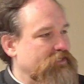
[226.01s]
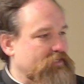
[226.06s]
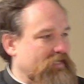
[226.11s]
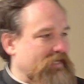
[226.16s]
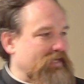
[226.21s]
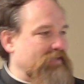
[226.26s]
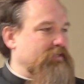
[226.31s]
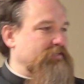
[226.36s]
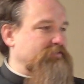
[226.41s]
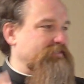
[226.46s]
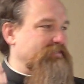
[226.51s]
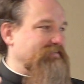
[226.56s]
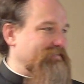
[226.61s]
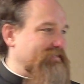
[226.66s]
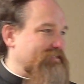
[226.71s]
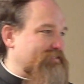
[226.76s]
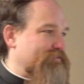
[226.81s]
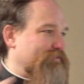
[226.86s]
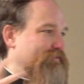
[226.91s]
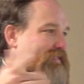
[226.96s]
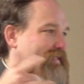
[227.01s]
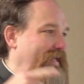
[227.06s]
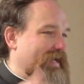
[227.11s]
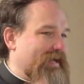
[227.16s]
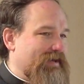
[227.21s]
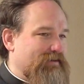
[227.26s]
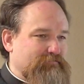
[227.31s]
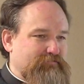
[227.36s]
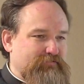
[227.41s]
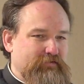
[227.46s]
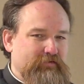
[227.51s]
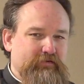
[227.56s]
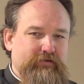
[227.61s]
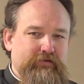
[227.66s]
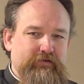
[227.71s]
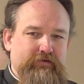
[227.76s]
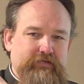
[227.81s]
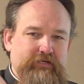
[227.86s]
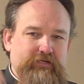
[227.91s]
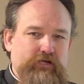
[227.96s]
God doesn't literally have
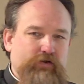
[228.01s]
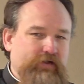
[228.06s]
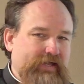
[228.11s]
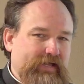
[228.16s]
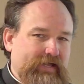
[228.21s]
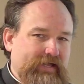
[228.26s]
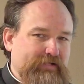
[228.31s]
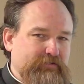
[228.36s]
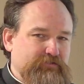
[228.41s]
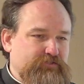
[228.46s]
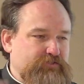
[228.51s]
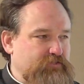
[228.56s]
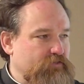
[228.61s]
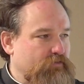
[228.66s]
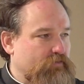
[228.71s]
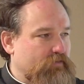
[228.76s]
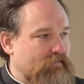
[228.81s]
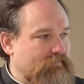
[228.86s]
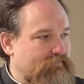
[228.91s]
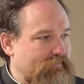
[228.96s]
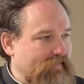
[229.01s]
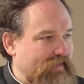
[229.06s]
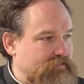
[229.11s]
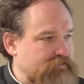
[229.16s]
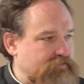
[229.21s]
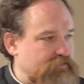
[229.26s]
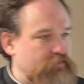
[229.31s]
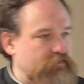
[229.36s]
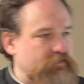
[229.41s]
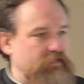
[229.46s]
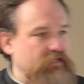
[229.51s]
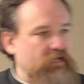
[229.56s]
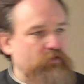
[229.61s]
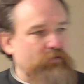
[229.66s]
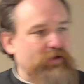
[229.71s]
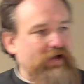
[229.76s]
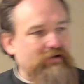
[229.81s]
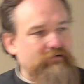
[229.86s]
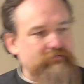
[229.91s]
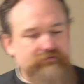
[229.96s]
you know, hands or a face that you can
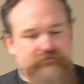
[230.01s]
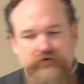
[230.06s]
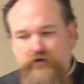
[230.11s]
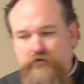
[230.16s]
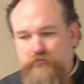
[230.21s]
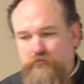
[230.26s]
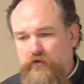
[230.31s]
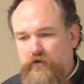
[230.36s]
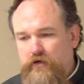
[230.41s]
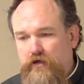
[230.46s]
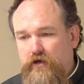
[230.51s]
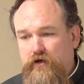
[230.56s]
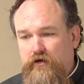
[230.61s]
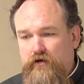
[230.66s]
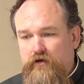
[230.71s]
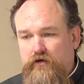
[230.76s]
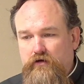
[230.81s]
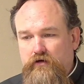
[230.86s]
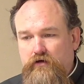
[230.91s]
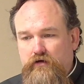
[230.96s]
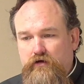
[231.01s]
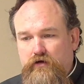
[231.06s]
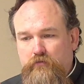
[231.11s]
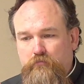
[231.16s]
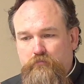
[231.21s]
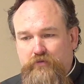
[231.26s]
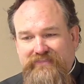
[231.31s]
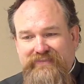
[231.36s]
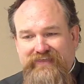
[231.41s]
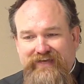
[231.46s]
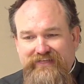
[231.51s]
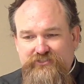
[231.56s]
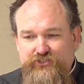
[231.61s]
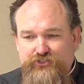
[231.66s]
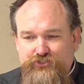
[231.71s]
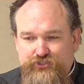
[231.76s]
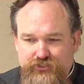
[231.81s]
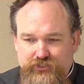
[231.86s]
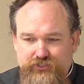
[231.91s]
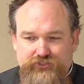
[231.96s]
go out from. But
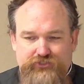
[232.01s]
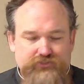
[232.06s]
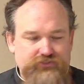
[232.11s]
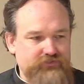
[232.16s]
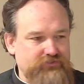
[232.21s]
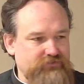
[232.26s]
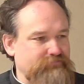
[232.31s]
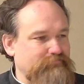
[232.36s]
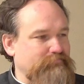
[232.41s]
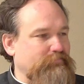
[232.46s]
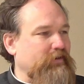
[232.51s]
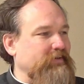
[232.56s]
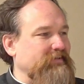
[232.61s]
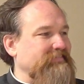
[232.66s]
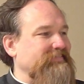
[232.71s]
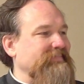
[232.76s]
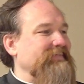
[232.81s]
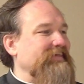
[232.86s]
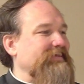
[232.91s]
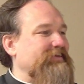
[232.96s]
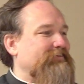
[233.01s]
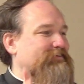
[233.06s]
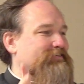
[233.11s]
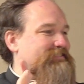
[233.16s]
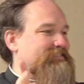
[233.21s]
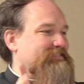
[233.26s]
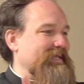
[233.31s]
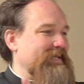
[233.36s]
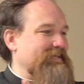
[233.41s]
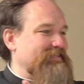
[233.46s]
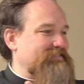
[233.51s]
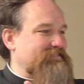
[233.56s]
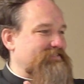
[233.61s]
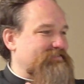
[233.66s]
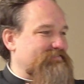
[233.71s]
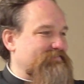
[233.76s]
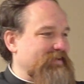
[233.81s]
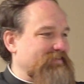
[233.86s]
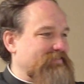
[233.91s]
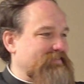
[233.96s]
that's just part of the literal
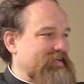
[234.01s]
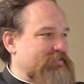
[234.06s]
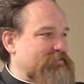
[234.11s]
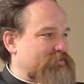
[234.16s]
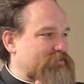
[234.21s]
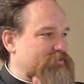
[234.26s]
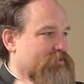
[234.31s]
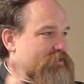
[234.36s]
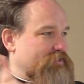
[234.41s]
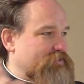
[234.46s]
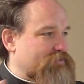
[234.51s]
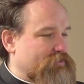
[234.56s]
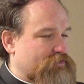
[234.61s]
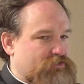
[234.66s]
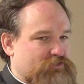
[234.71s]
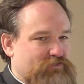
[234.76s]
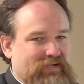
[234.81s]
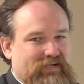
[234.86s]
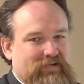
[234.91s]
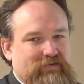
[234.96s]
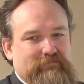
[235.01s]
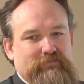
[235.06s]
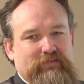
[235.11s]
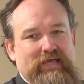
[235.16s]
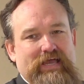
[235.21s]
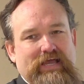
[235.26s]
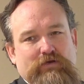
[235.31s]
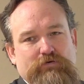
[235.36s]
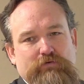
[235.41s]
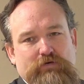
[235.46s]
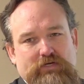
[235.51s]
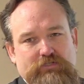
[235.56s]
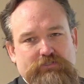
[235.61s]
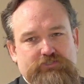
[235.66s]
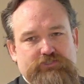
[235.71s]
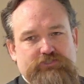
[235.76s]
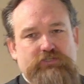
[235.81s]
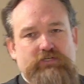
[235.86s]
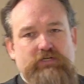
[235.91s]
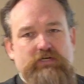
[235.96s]
sense, right? That's just a trick of
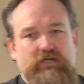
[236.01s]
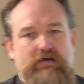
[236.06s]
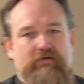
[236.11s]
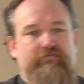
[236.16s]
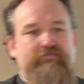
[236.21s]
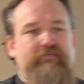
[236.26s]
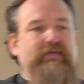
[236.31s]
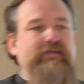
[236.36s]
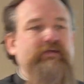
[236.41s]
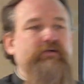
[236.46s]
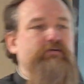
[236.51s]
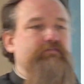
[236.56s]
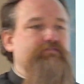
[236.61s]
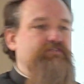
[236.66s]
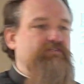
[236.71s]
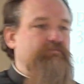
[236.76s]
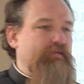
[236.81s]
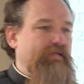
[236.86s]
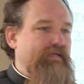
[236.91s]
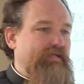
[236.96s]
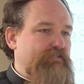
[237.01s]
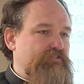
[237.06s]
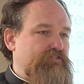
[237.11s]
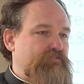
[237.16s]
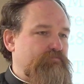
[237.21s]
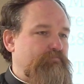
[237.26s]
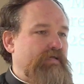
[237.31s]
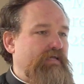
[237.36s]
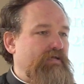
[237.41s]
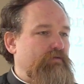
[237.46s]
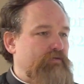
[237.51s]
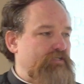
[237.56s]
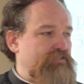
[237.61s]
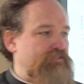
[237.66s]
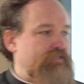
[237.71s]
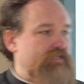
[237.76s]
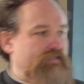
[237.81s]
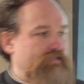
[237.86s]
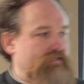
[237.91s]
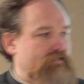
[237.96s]
language, a figure of speech by
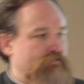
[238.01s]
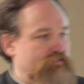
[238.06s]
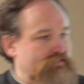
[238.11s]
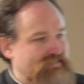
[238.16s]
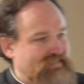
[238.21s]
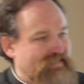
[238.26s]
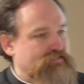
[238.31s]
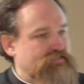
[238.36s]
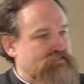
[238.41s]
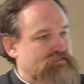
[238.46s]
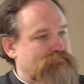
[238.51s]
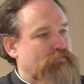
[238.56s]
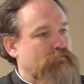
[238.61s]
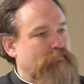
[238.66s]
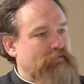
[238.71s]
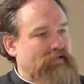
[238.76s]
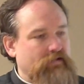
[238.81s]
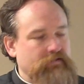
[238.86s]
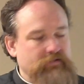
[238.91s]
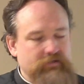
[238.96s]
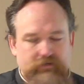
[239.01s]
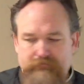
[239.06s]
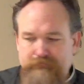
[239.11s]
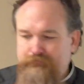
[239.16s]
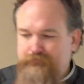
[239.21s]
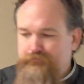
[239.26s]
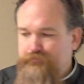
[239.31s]
which the literal sense is propounded.